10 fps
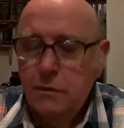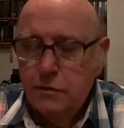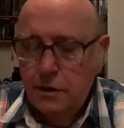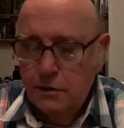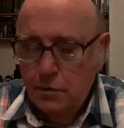
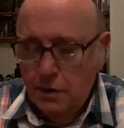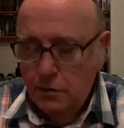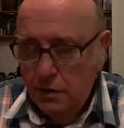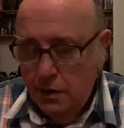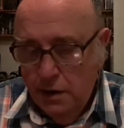There's one
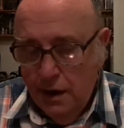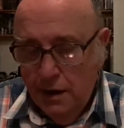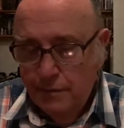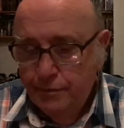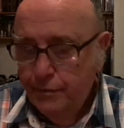right
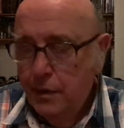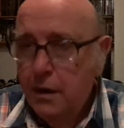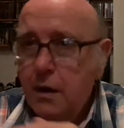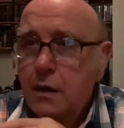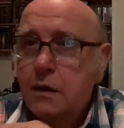there.
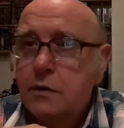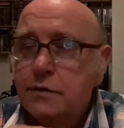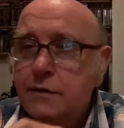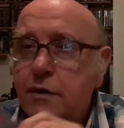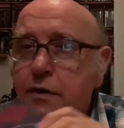Of course,
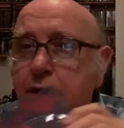I've got the